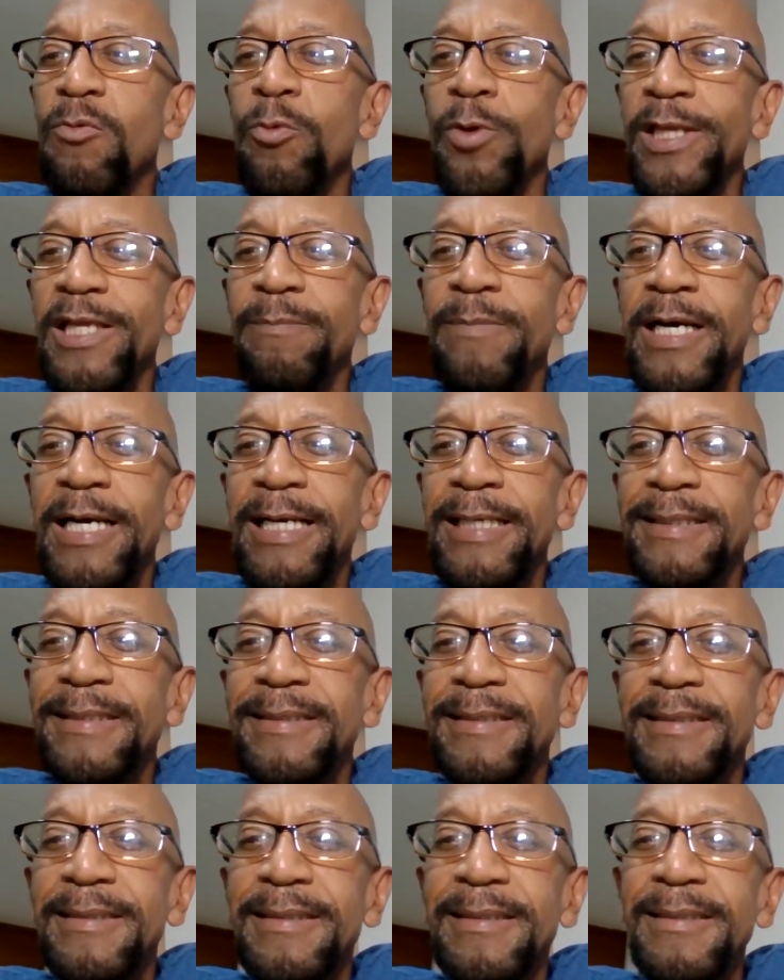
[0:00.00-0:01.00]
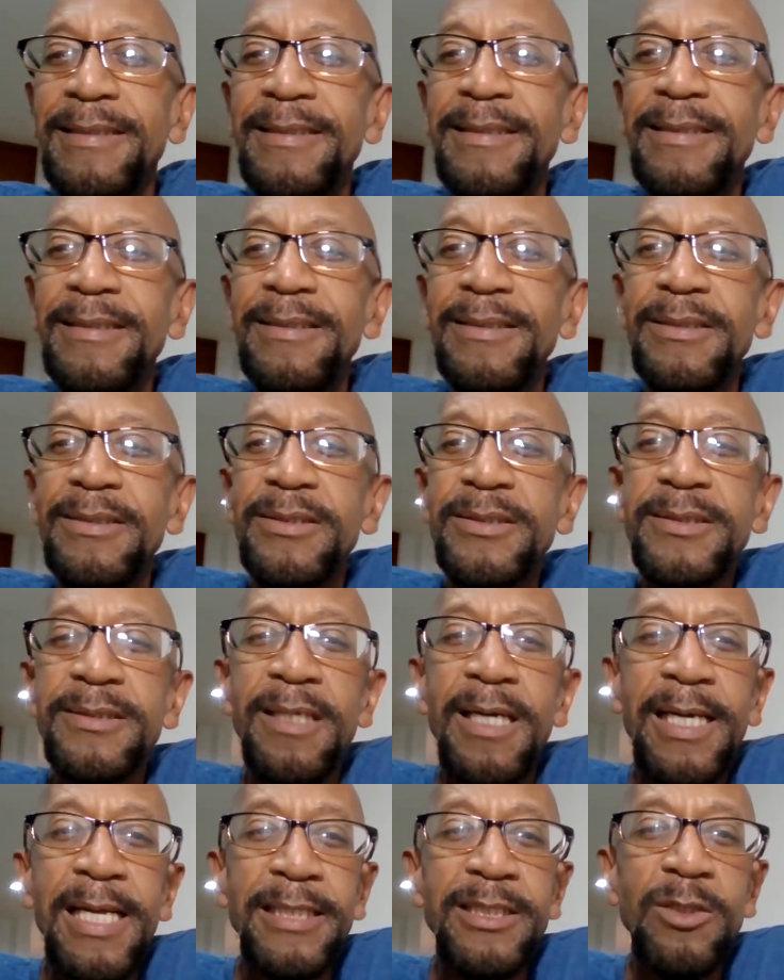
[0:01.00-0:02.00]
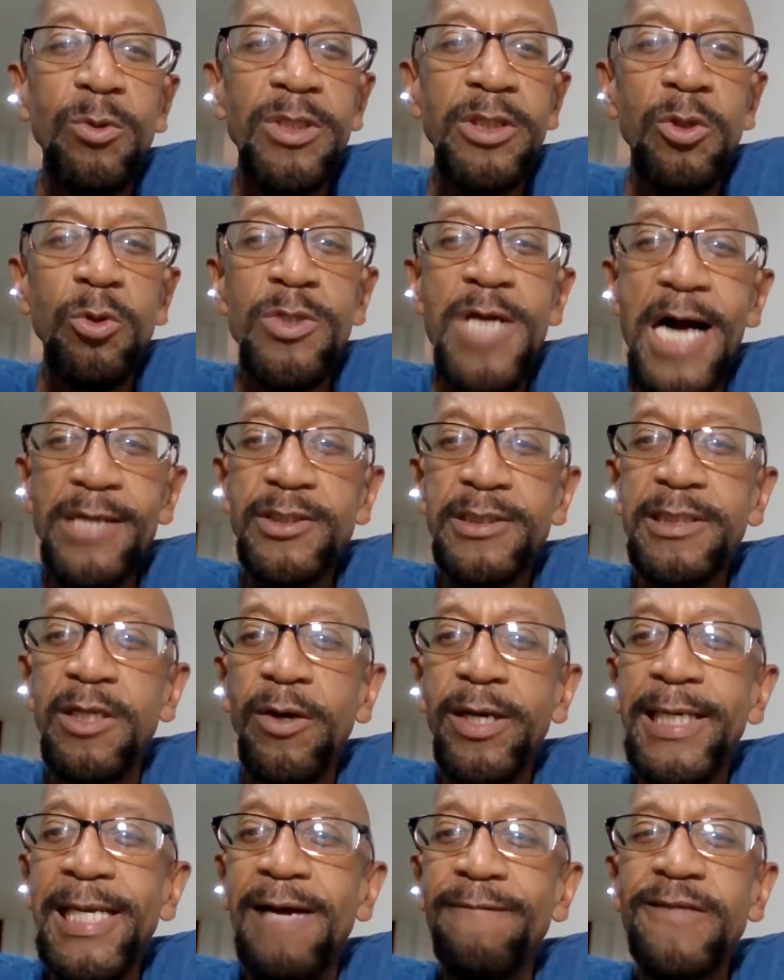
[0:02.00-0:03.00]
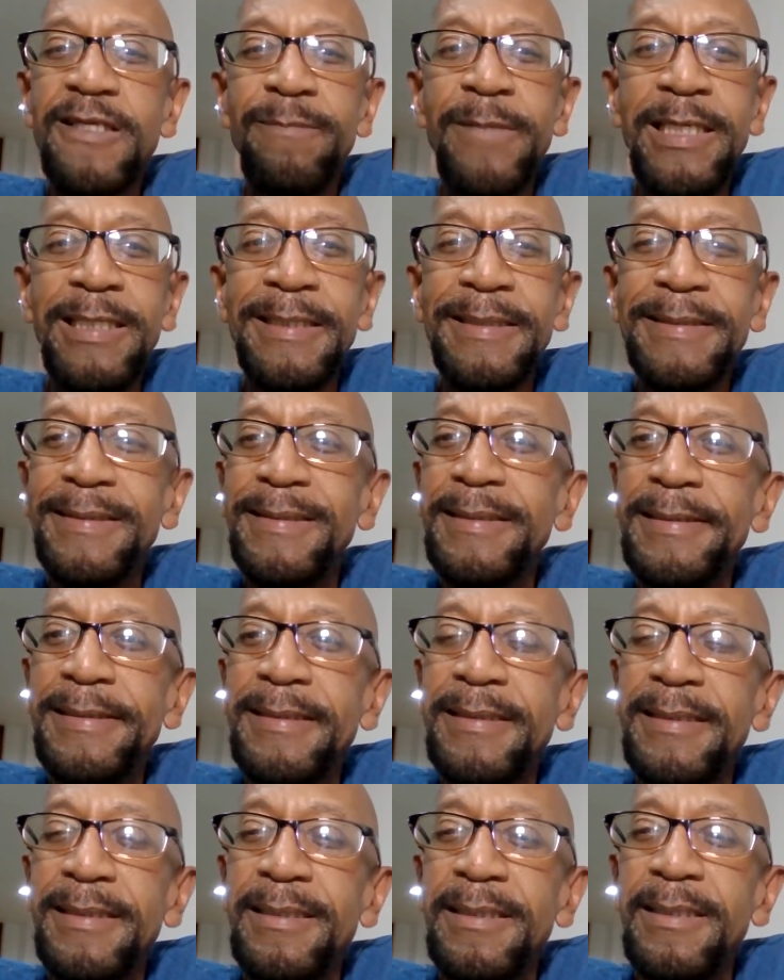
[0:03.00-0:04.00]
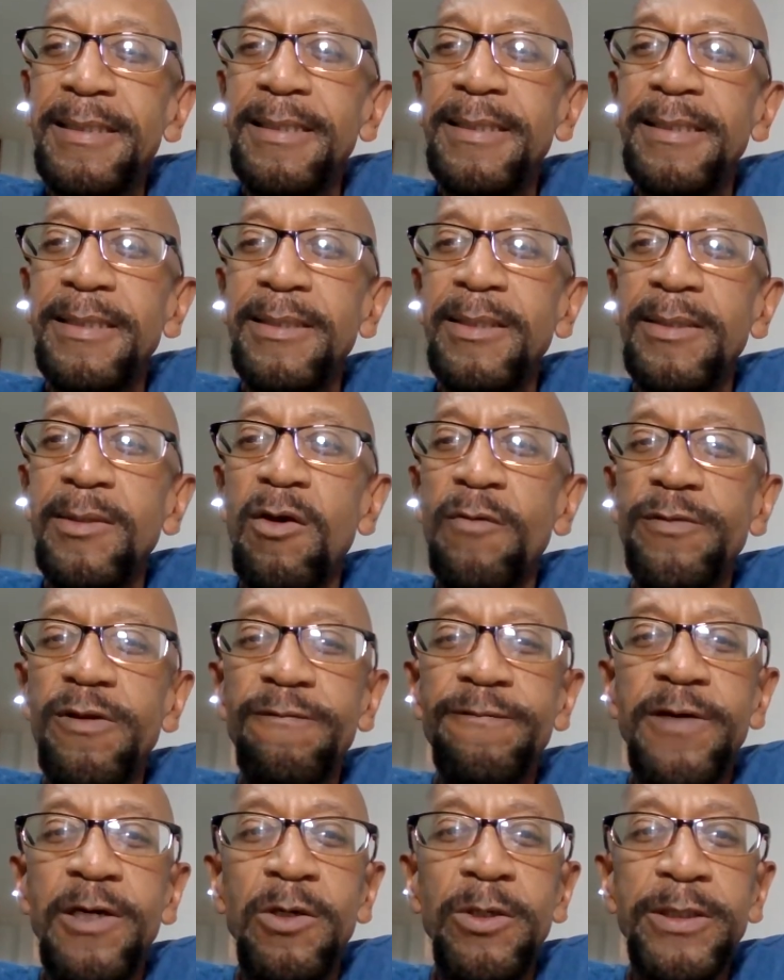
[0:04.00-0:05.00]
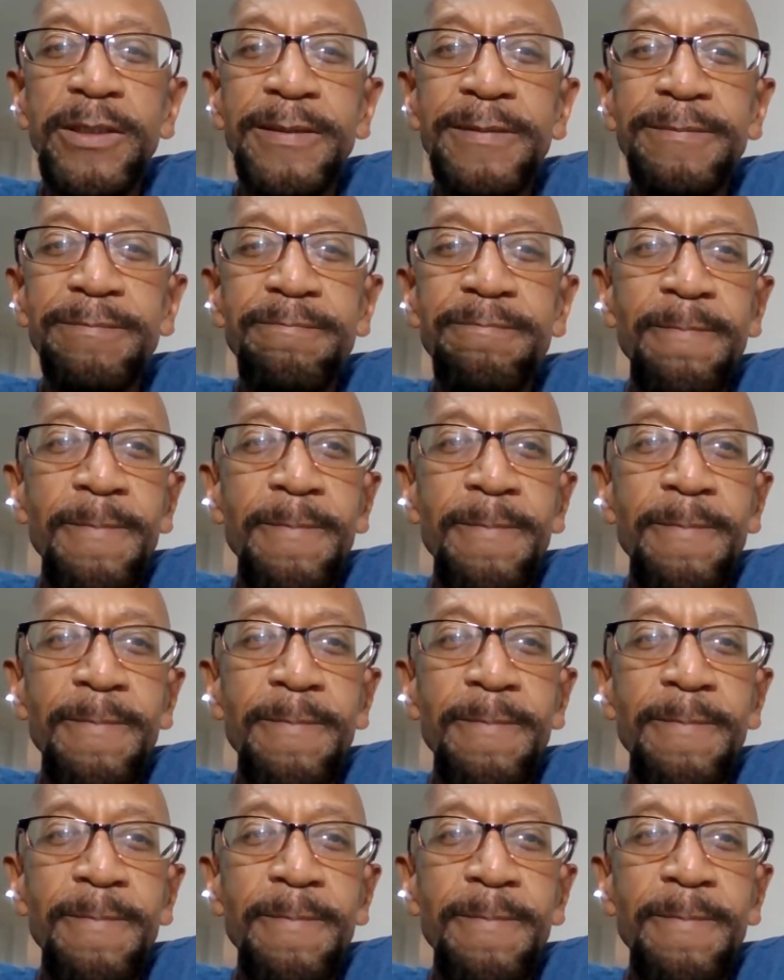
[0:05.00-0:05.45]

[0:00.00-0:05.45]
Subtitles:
Really bad. So I got two doctors looking after me over the phone.